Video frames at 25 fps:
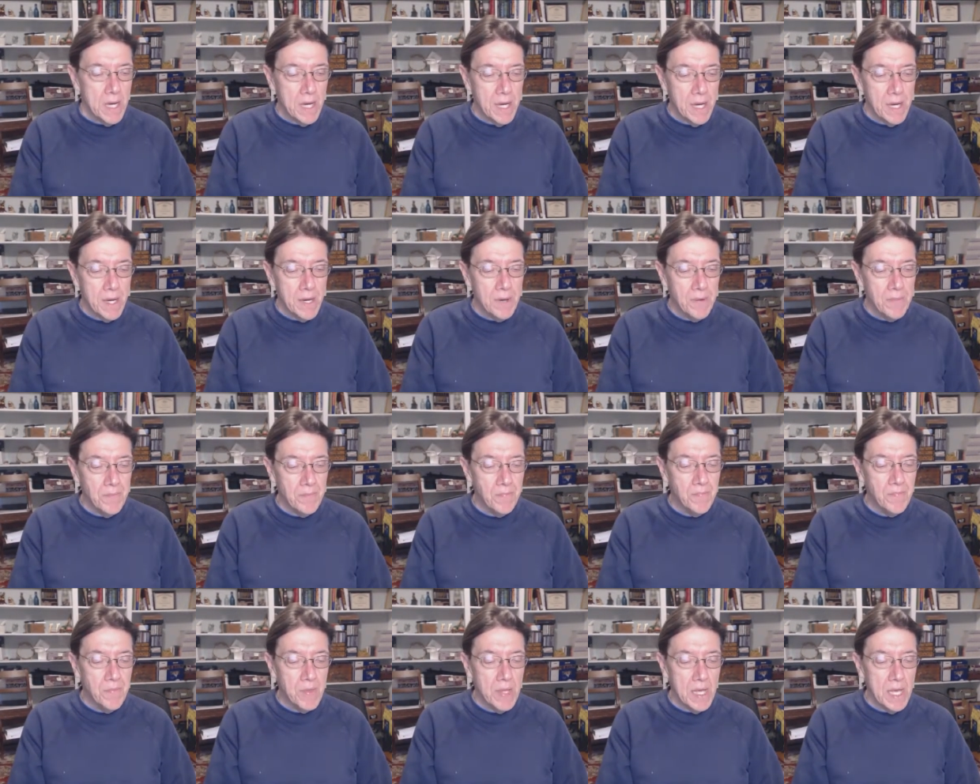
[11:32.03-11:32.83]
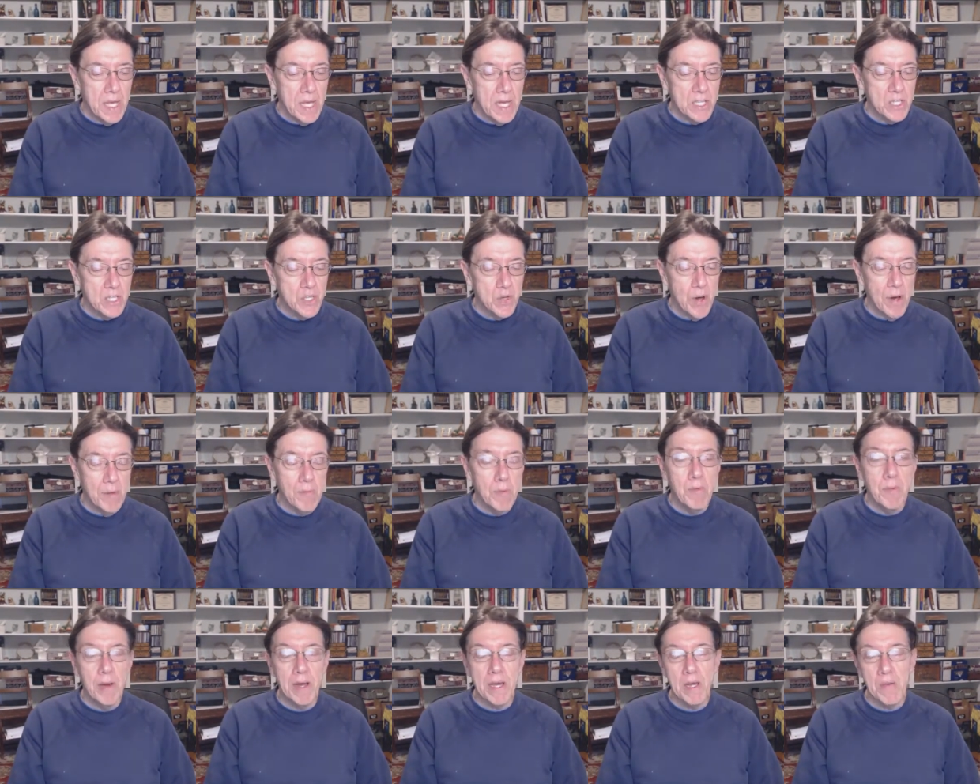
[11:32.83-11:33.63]
Um, so
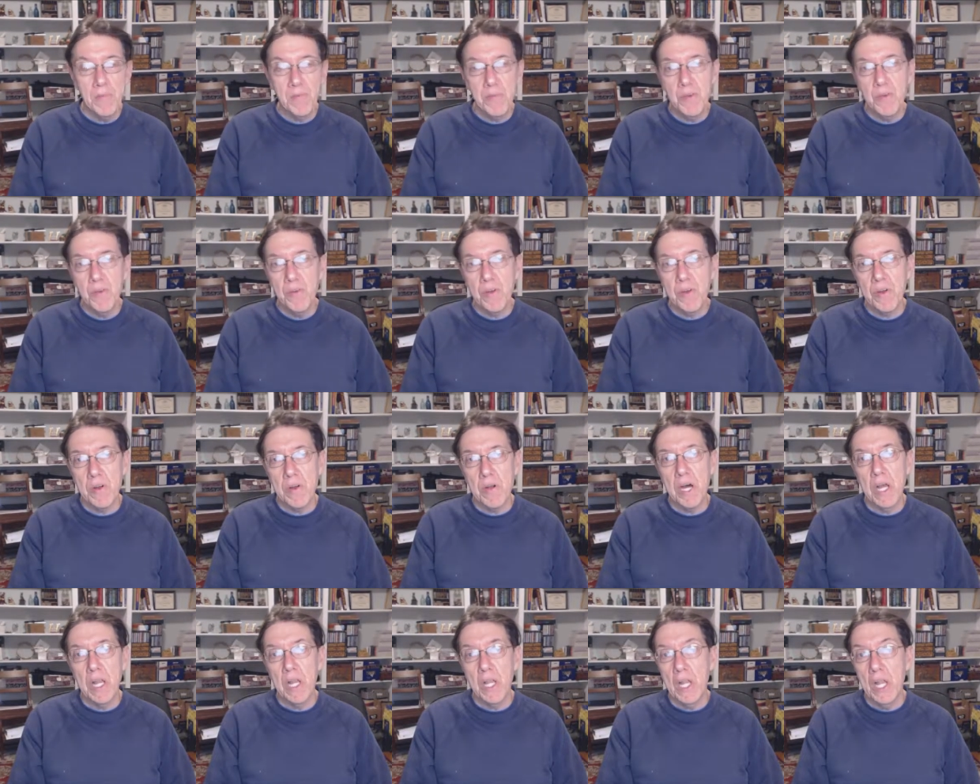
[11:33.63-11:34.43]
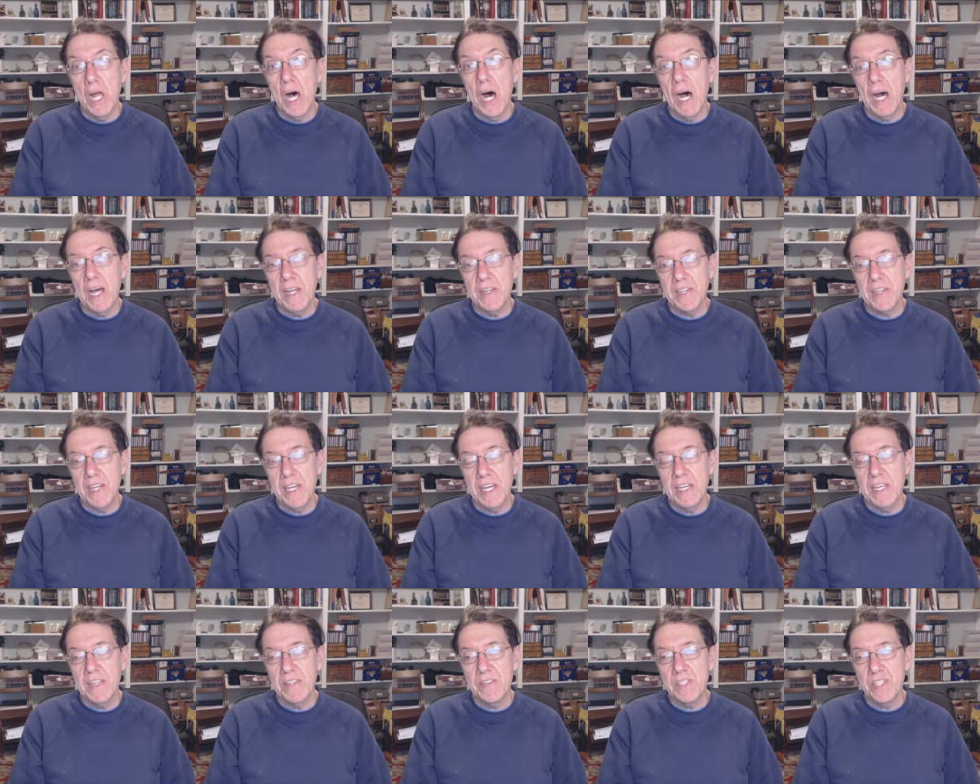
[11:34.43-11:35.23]
I'm on my computer a lot.
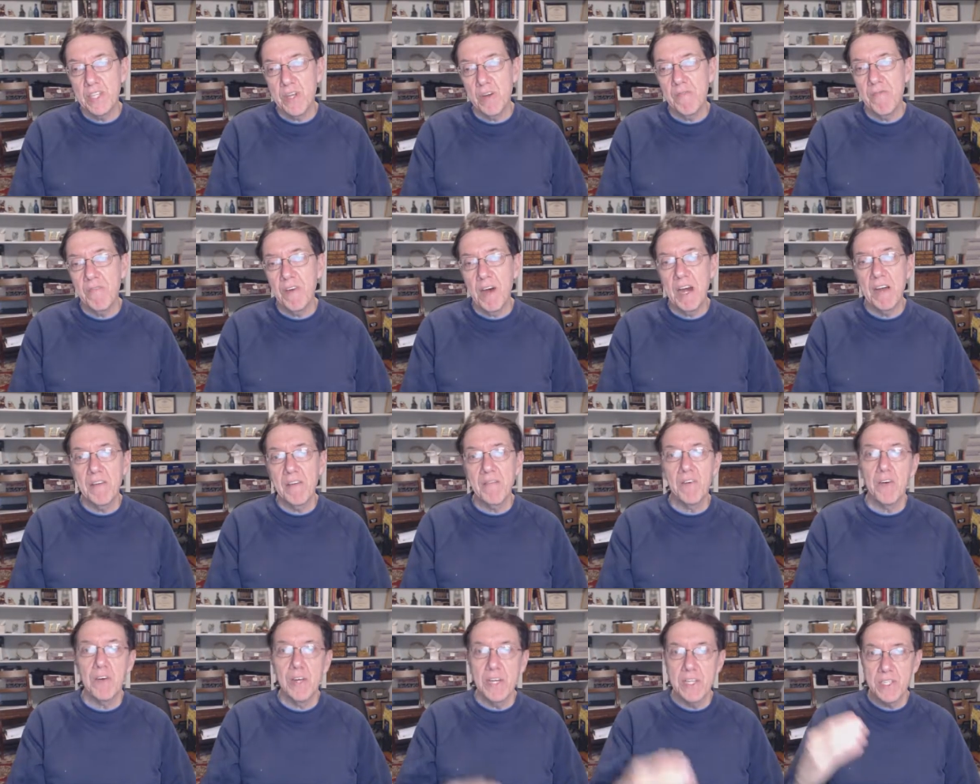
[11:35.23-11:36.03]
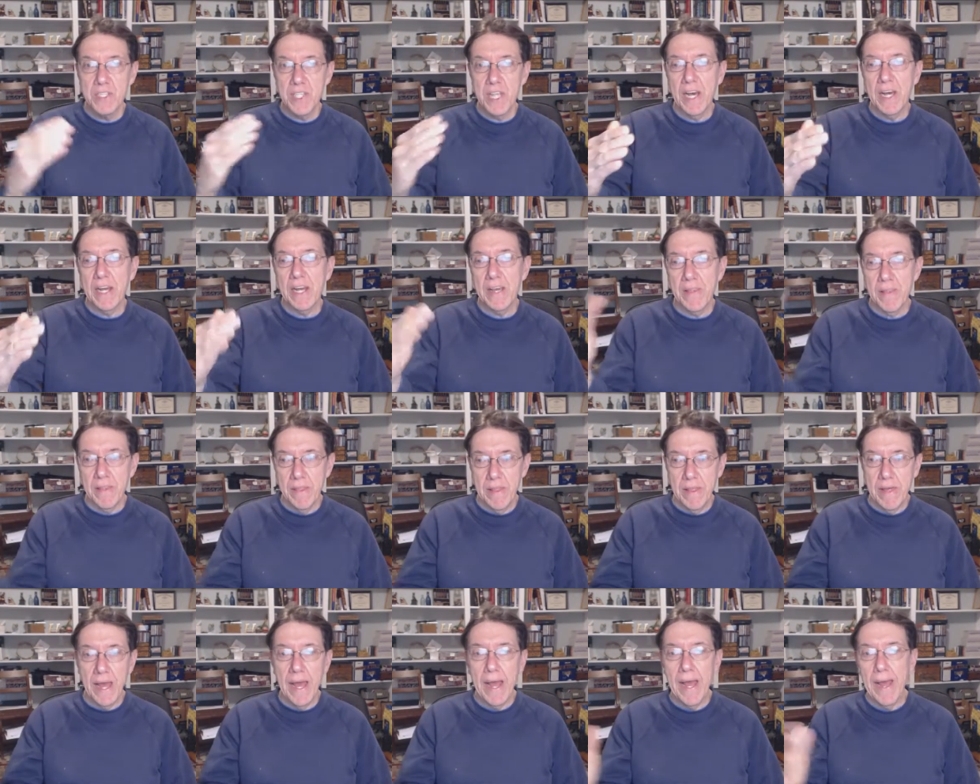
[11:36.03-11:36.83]
And so Fiverr is
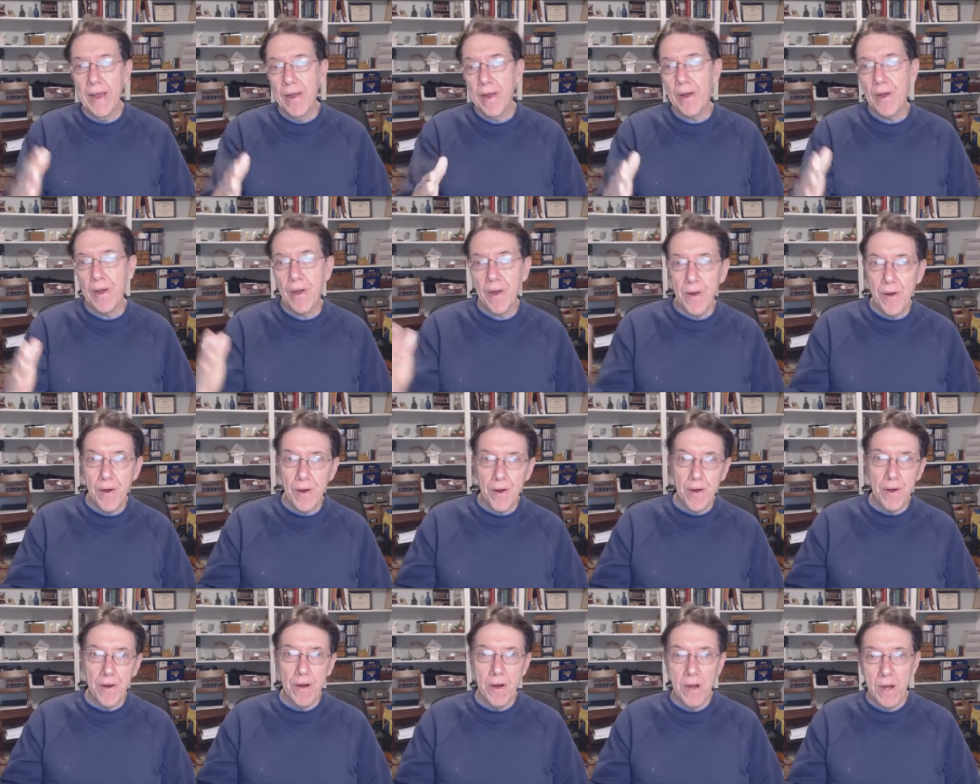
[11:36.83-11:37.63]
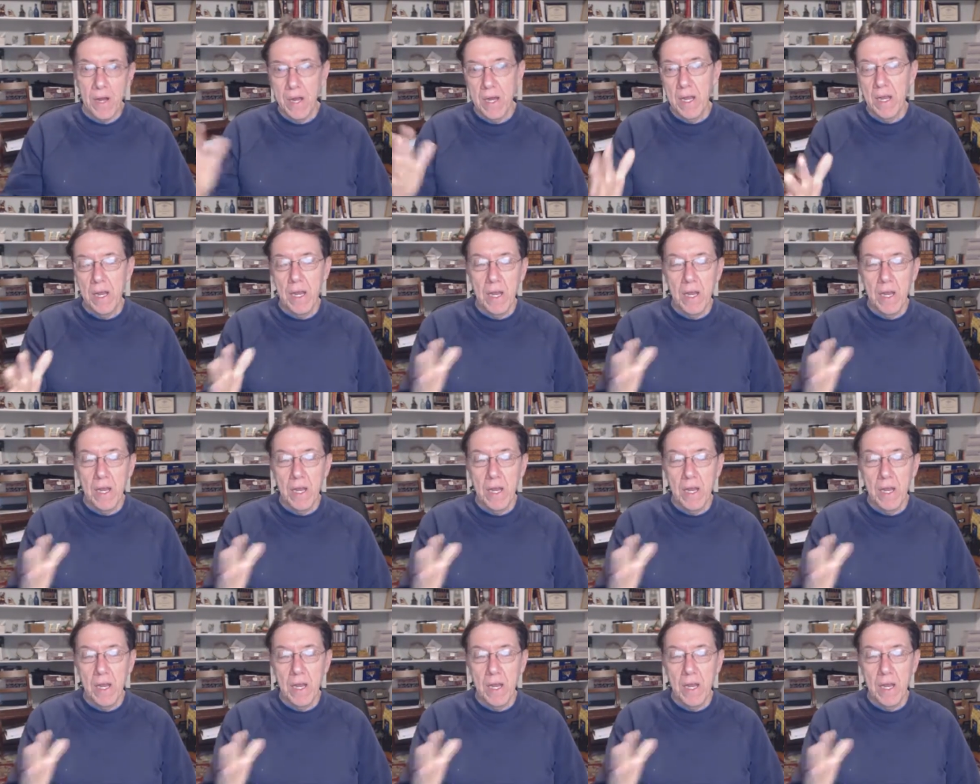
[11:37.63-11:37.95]
like there